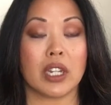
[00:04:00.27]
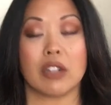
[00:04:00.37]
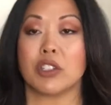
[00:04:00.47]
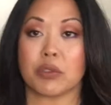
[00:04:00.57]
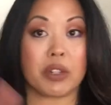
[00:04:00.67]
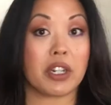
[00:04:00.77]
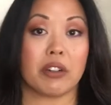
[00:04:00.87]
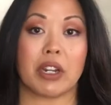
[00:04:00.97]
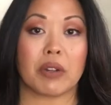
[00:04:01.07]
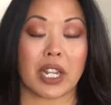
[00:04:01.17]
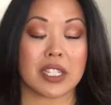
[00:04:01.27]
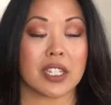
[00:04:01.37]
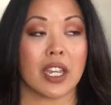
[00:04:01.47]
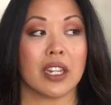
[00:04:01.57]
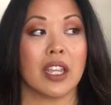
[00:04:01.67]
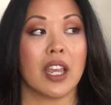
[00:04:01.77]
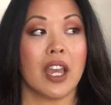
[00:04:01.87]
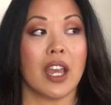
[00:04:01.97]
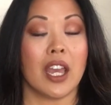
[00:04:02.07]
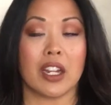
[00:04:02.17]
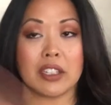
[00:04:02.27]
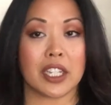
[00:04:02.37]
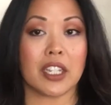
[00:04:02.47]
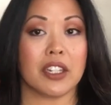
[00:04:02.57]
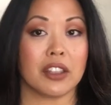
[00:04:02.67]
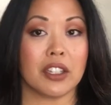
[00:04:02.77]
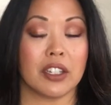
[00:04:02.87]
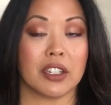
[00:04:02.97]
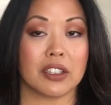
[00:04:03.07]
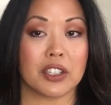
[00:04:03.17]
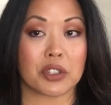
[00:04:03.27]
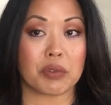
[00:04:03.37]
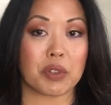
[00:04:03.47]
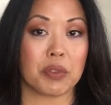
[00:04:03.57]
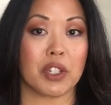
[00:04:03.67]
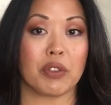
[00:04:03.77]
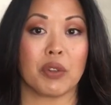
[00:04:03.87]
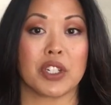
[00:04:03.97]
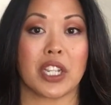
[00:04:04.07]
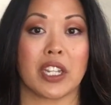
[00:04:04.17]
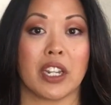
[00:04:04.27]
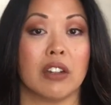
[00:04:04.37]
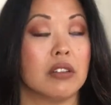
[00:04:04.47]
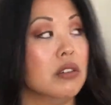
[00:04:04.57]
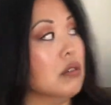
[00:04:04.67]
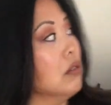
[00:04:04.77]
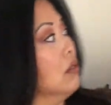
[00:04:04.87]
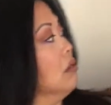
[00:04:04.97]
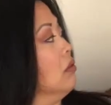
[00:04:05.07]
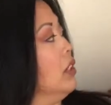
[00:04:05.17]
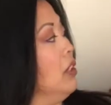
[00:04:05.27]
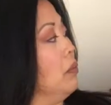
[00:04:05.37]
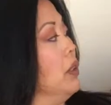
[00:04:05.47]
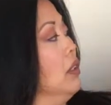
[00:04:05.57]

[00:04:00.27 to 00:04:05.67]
and I'll just reiterate what I said, and I'll link it in the description below if you wanna check it out. Oh, rip.